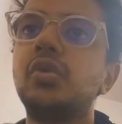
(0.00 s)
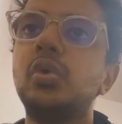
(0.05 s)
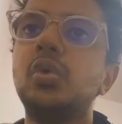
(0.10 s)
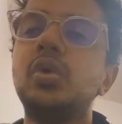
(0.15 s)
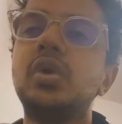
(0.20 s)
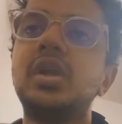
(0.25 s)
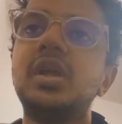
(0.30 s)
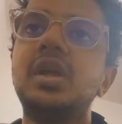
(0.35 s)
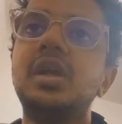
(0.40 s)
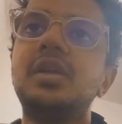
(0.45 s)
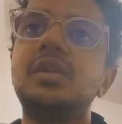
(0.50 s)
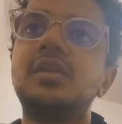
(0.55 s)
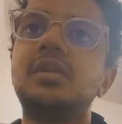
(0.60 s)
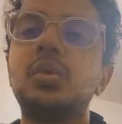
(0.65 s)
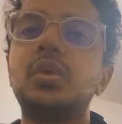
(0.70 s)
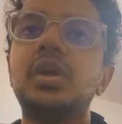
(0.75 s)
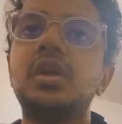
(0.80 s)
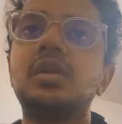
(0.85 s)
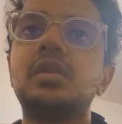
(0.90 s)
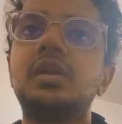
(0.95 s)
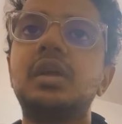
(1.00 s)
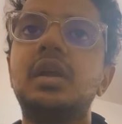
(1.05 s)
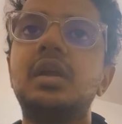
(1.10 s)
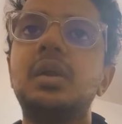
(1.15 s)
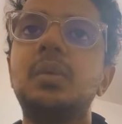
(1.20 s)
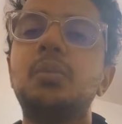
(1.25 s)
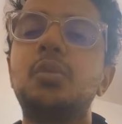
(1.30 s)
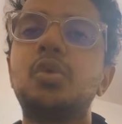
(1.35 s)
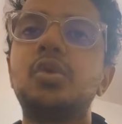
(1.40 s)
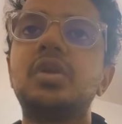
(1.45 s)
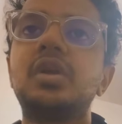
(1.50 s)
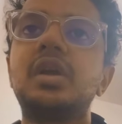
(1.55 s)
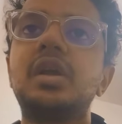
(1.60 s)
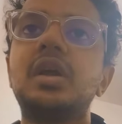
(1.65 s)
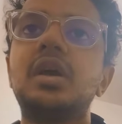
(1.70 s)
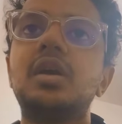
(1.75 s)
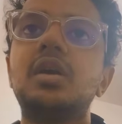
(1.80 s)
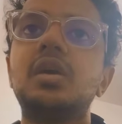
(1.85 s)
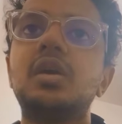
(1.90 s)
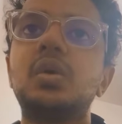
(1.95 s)
few tweaks, and improve
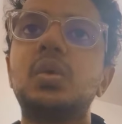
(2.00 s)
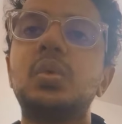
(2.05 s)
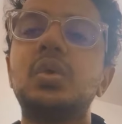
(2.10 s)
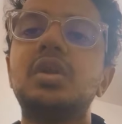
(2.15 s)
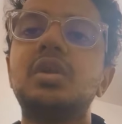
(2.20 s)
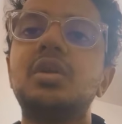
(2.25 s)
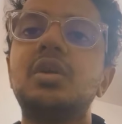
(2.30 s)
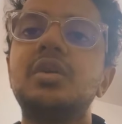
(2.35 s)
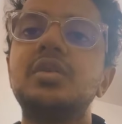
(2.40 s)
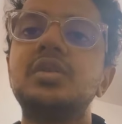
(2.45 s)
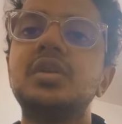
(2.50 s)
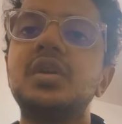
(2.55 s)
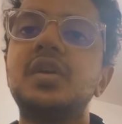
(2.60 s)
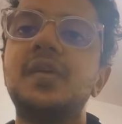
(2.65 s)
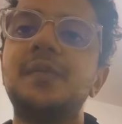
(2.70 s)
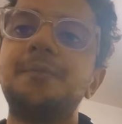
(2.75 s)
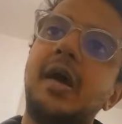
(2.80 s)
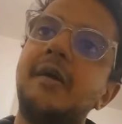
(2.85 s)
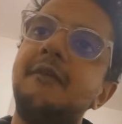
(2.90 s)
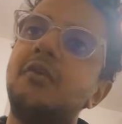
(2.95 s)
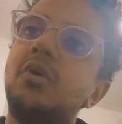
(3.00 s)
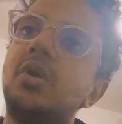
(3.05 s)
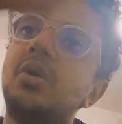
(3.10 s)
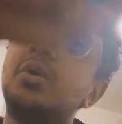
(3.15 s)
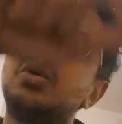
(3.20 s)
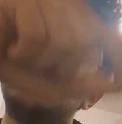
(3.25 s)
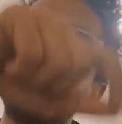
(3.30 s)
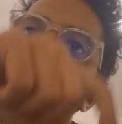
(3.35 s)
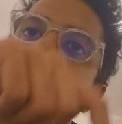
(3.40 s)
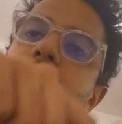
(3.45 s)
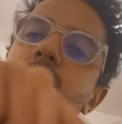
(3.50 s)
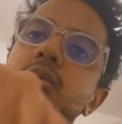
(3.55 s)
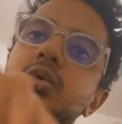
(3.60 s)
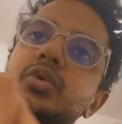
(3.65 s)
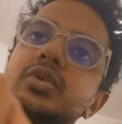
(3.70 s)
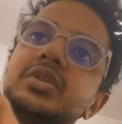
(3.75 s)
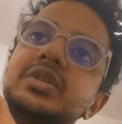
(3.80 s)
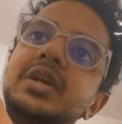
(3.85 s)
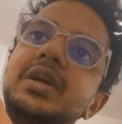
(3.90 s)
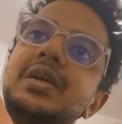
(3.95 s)
the quiz logic. I want
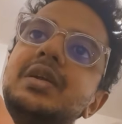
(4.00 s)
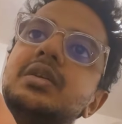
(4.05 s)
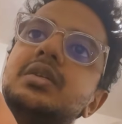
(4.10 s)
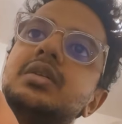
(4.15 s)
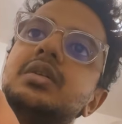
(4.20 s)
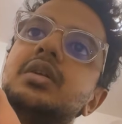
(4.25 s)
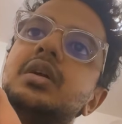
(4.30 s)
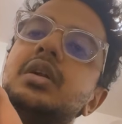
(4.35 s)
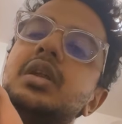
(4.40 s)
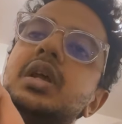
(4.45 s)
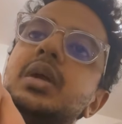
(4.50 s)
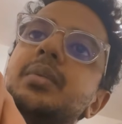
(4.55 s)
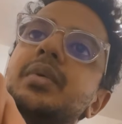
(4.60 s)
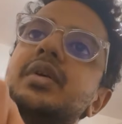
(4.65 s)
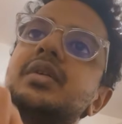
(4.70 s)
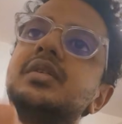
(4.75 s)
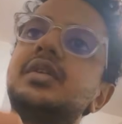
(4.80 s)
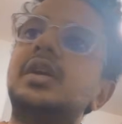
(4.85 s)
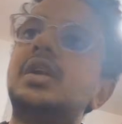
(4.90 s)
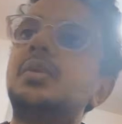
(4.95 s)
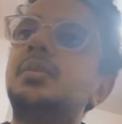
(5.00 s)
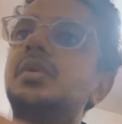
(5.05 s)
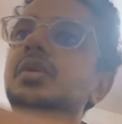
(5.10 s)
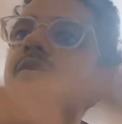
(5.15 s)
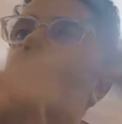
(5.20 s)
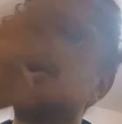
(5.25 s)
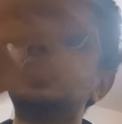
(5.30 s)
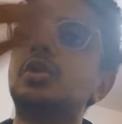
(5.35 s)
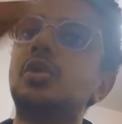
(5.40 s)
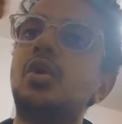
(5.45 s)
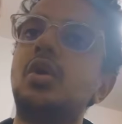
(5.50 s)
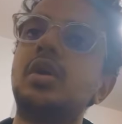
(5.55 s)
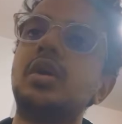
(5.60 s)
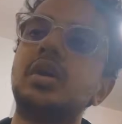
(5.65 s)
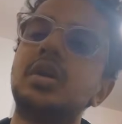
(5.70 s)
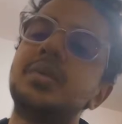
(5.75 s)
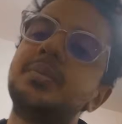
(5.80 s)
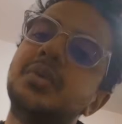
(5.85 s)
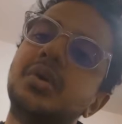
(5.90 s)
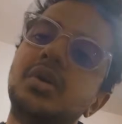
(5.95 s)
to change the debug statement with
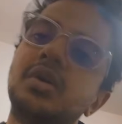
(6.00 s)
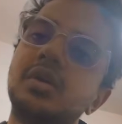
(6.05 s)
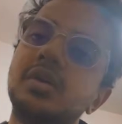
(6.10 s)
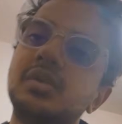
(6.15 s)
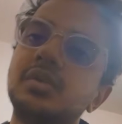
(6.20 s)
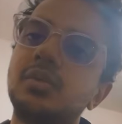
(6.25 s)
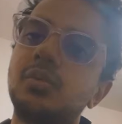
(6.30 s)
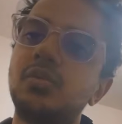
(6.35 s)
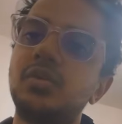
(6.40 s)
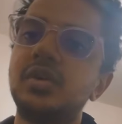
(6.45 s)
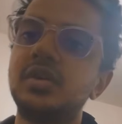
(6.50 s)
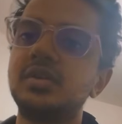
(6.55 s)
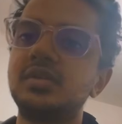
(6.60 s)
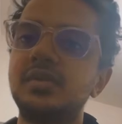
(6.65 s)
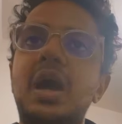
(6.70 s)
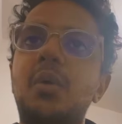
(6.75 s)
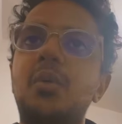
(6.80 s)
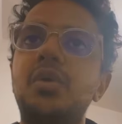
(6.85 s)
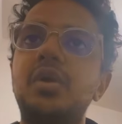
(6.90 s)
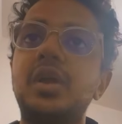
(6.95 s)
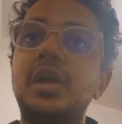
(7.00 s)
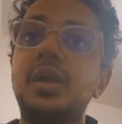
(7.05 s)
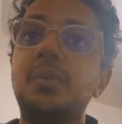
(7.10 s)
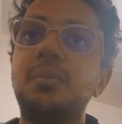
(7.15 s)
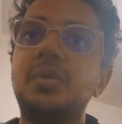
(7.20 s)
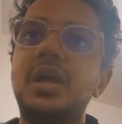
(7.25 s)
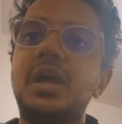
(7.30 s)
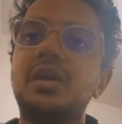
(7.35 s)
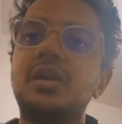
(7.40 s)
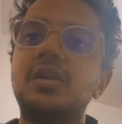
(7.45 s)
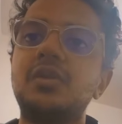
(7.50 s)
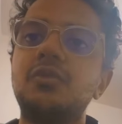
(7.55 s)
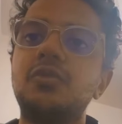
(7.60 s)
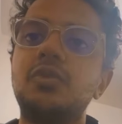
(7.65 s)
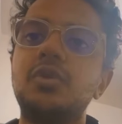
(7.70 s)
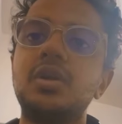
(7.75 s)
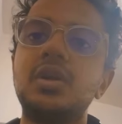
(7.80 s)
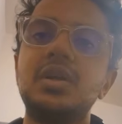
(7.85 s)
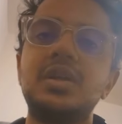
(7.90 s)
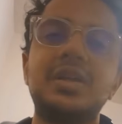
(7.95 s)
logger because first I want to get practice
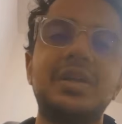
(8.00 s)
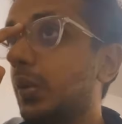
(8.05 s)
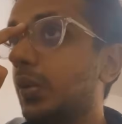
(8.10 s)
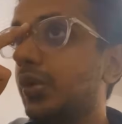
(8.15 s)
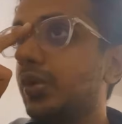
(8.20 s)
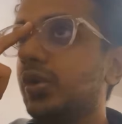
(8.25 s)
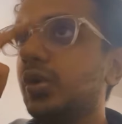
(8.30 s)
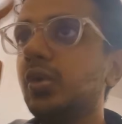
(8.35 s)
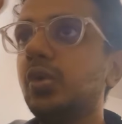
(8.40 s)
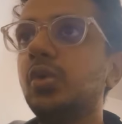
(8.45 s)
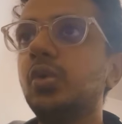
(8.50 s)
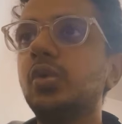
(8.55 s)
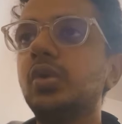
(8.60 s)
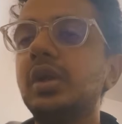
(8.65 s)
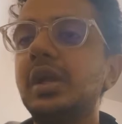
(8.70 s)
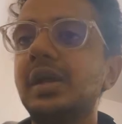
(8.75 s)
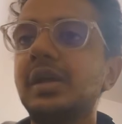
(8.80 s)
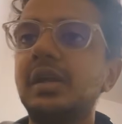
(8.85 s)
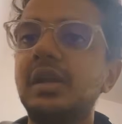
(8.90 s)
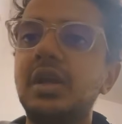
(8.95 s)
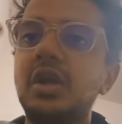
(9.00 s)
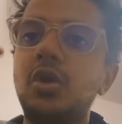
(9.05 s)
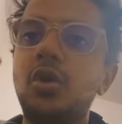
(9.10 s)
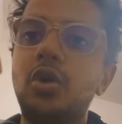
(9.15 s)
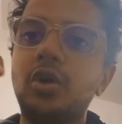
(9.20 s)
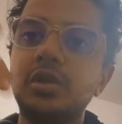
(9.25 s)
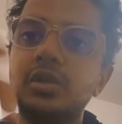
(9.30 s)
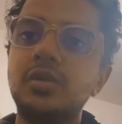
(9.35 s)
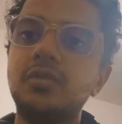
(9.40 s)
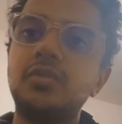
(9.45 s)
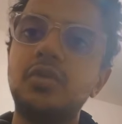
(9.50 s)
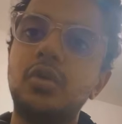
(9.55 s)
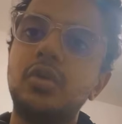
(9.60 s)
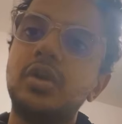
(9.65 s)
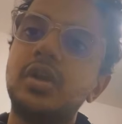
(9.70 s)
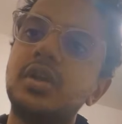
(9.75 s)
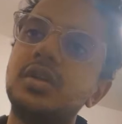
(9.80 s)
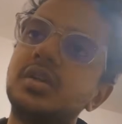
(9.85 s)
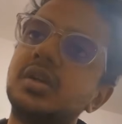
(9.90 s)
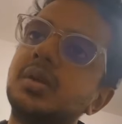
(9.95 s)
for it. I want to do like lay all the
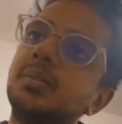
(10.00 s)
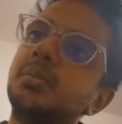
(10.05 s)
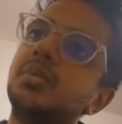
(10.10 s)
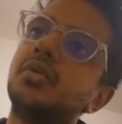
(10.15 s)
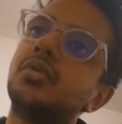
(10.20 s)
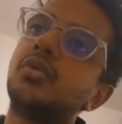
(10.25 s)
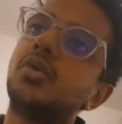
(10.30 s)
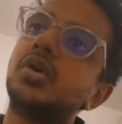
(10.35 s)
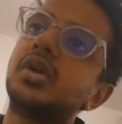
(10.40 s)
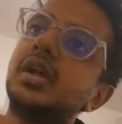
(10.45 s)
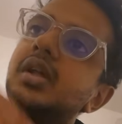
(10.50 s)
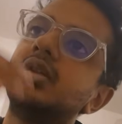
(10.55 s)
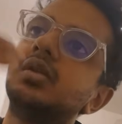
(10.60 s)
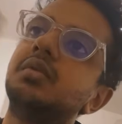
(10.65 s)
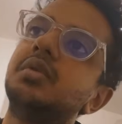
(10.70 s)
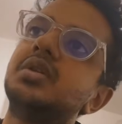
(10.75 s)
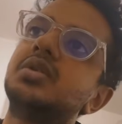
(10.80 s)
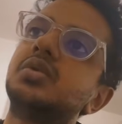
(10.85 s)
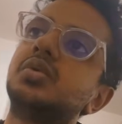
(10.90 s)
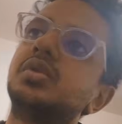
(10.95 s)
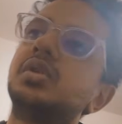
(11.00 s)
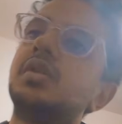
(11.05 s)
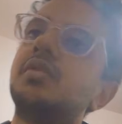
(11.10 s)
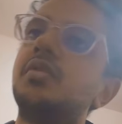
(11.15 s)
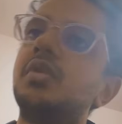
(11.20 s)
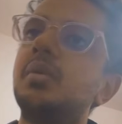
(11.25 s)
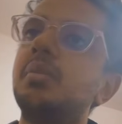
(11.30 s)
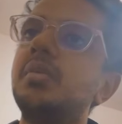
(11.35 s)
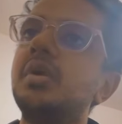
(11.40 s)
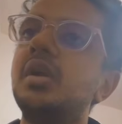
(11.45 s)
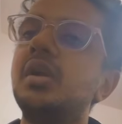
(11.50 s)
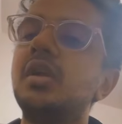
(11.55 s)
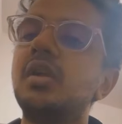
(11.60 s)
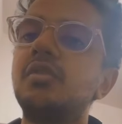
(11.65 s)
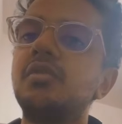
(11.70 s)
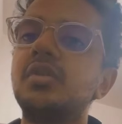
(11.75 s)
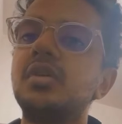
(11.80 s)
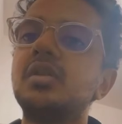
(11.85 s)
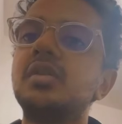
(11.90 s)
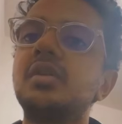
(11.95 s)
foundation before I switch to the web
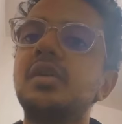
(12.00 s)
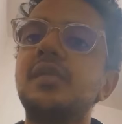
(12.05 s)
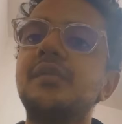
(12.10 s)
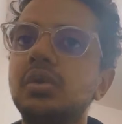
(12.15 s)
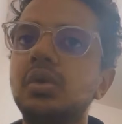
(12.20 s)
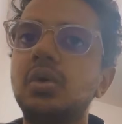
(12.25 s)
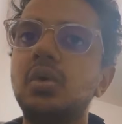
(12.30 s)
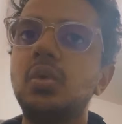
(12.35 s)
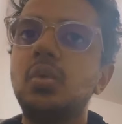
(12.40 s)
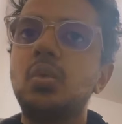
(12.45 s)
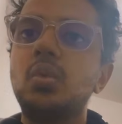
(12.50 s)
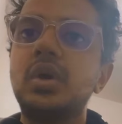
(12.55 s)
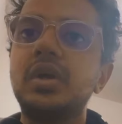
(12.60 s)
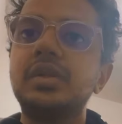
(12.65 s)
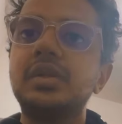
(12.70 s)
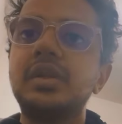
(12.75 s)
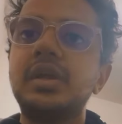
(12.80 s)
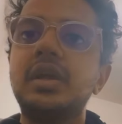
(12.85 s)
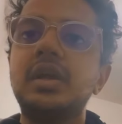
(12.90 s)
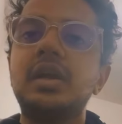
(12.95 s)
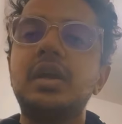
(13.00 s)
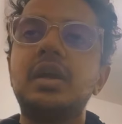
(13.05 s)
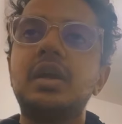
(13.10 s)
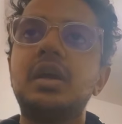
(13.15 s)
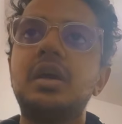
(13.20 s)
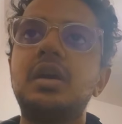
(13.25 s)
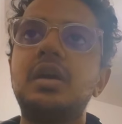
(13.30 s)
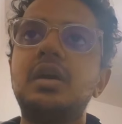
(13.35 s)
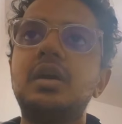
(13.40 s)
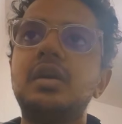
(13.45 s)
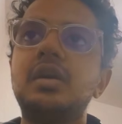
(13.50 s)
interface. So one thing